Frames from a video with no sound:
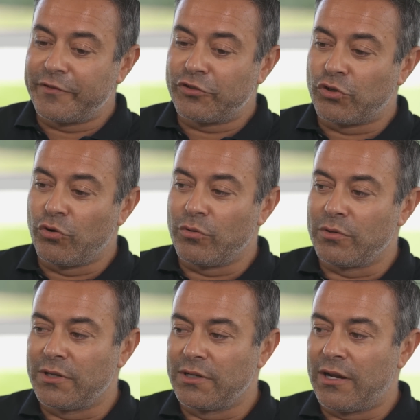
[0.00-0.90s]

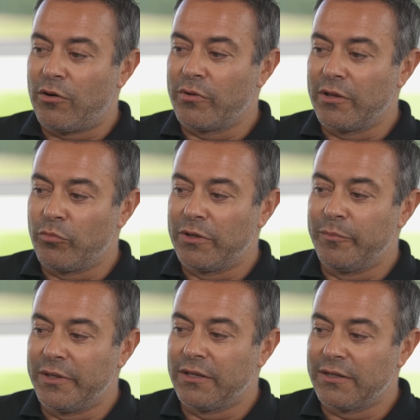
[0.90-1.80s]
show how he
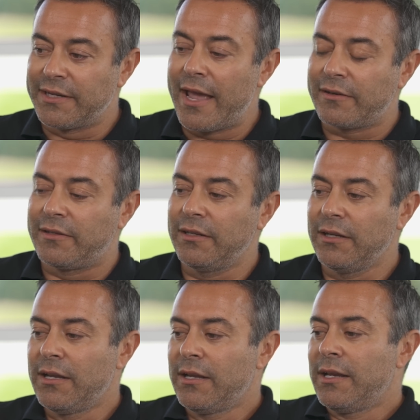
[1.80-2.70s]
would be
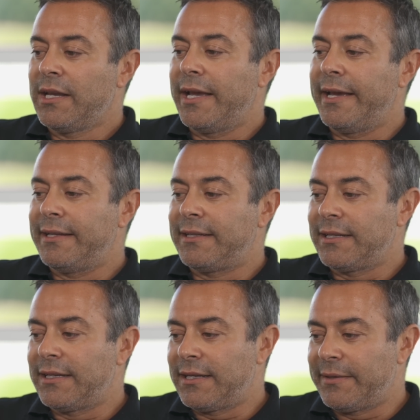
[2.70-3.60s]
reacting. And
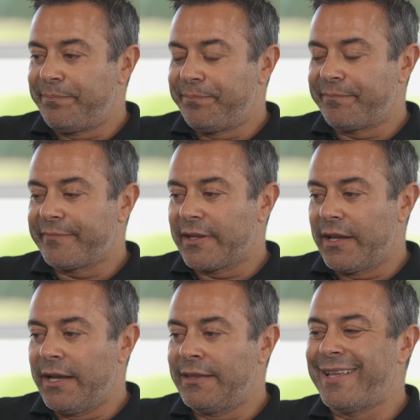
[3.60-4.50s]

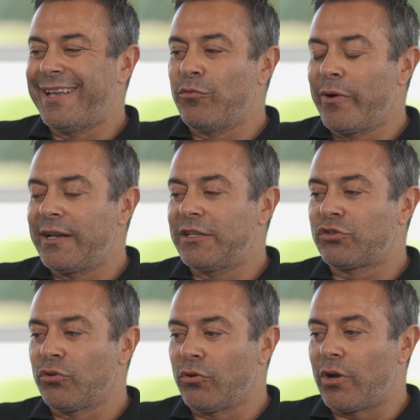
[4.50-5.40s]
then when I
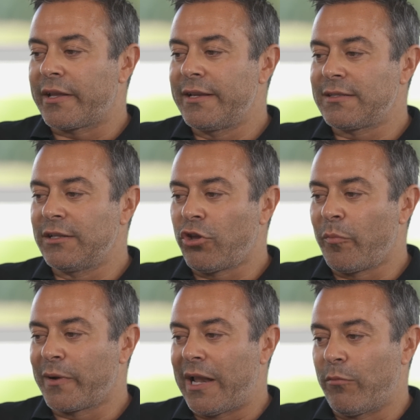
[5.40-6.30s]
saw against the
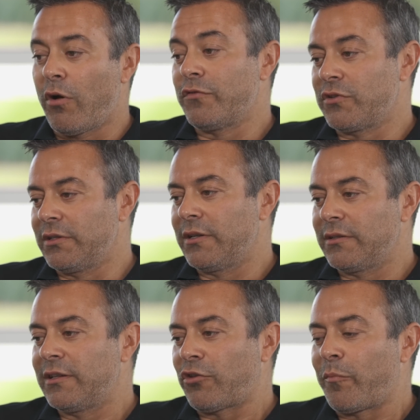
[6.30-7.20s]
top club, obviously
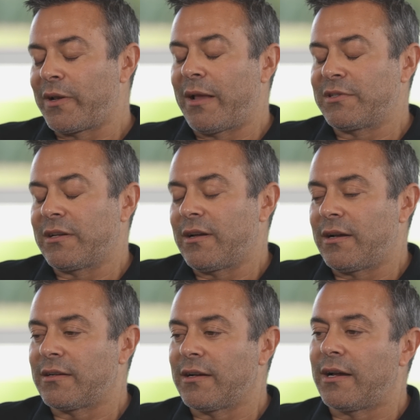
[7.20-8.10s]
the top clubs
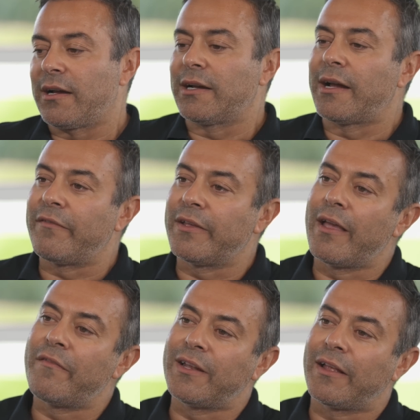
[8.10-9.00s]
have
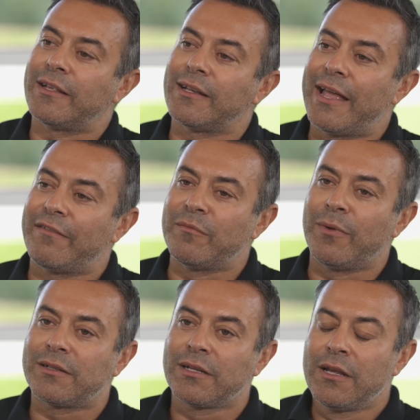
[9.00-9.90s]
another level,
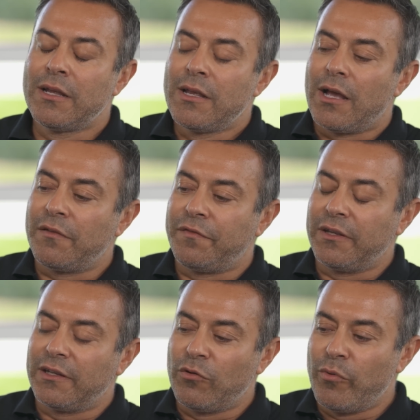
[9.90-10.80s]
but I
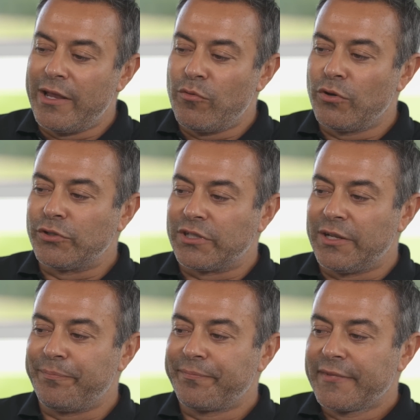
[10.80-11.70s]
think in a way it was
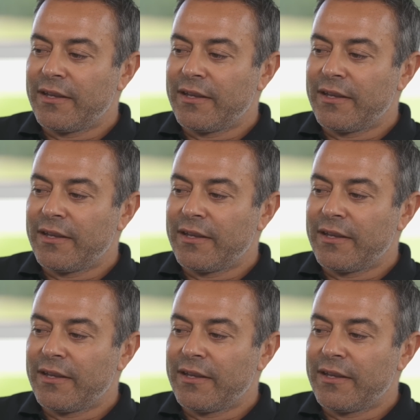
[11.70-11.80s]
the